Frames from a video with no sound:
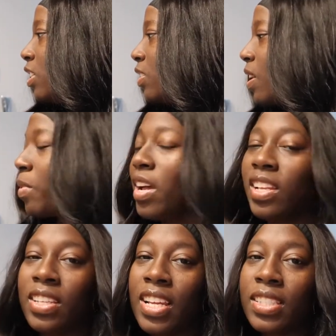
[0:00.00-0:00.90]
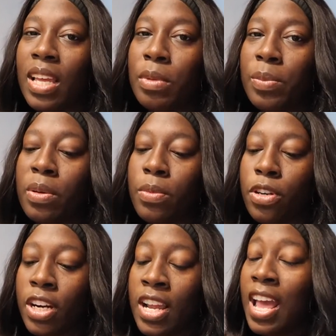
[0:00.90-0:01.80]
So I probably next time I'll put
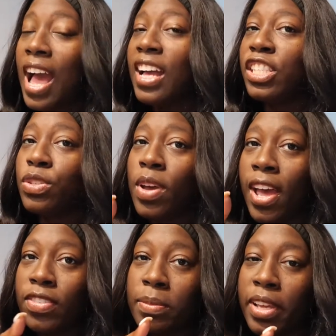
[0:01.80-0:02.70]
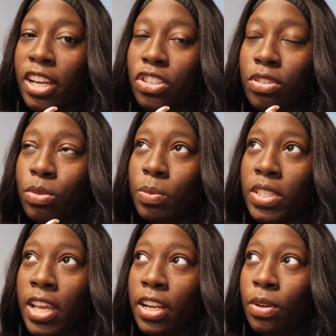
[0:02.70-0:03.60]
more. I do have some extra sweet
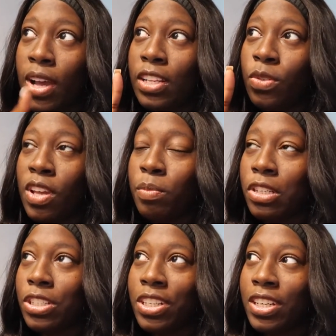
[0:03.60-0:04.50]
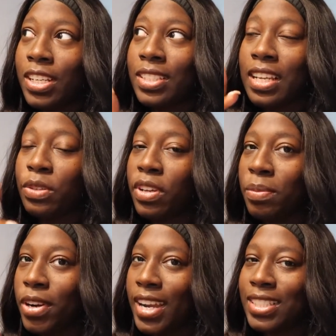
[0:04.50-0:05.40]
potato. I do have more sugar cookies and I do have
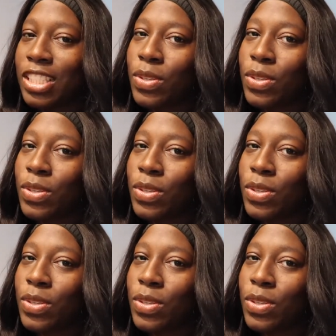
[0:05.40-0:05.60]
more icing.